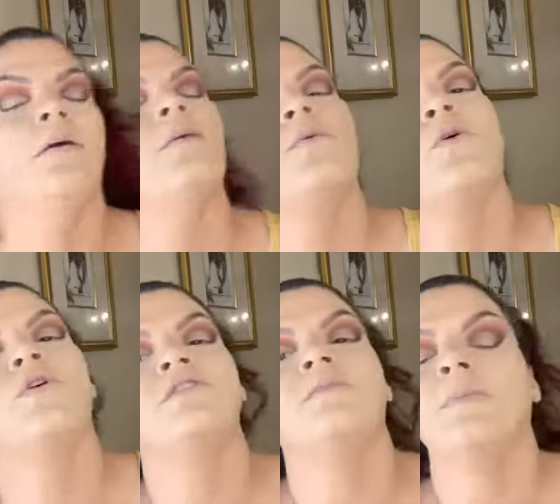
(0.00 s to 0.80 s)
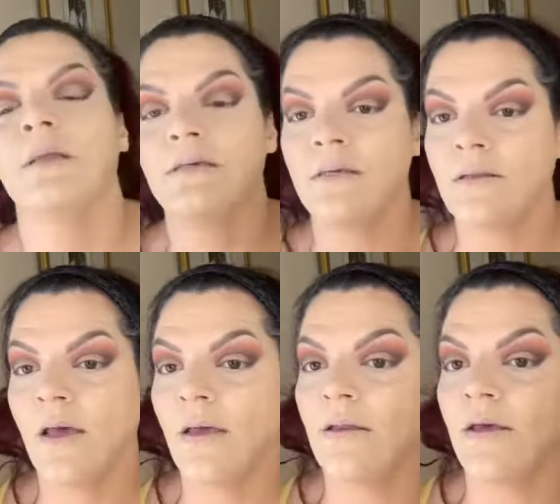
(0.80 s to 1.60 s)
and we're going to be placing
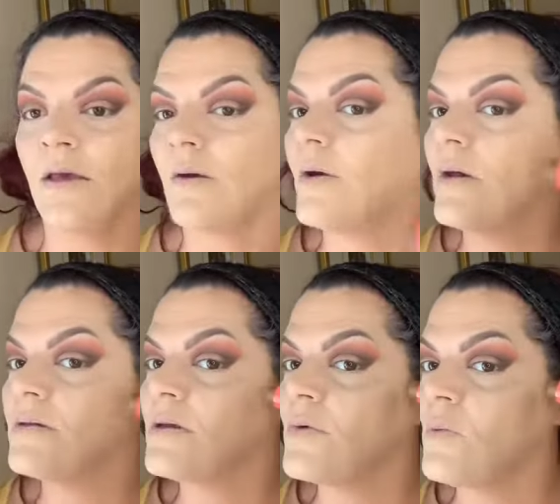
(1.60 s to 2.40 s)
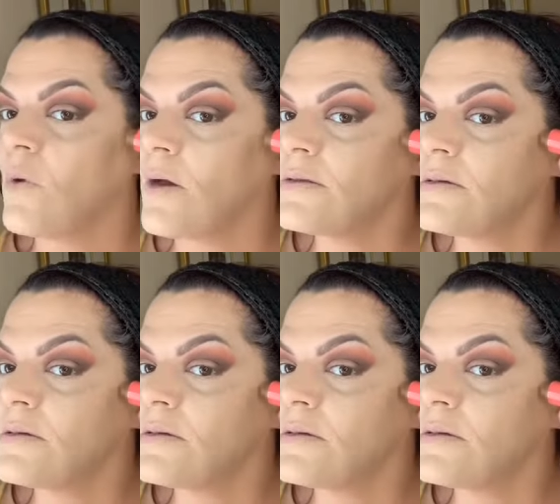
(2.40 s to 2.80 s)
that in the areas that we want